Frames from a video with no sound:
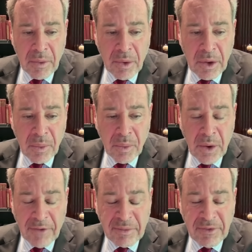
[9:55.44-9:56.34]
we
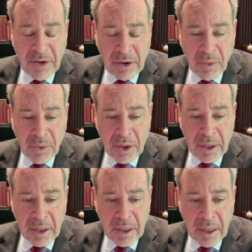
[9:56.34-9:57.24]
have to be very
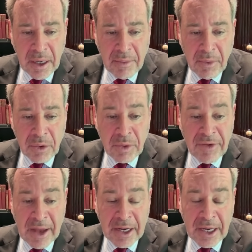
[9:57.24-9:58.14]
worried look, we've
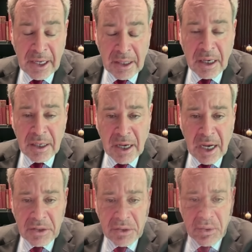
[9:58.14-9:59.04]
had a killing on
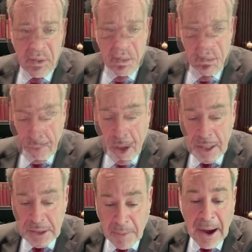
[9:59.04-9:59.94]
Canadian soil
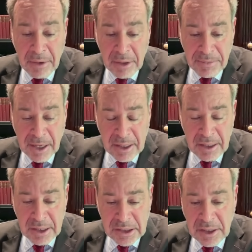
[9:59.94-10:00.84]
caused apparently by the
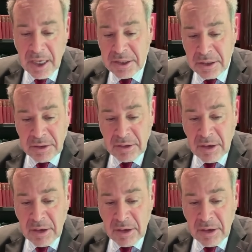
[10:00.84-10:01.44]
Indian state to